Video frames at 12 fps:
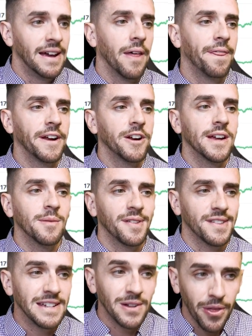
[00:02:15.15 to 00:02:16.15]
Ethereum,
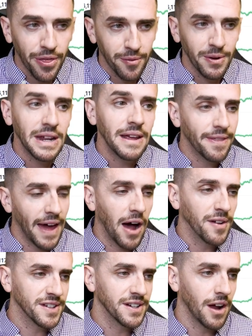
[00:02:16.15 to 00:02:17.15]
still
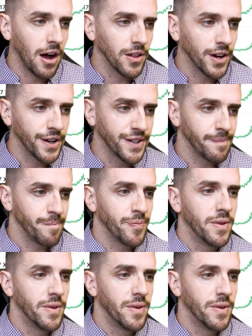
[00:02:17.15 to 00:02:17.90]
$3,000.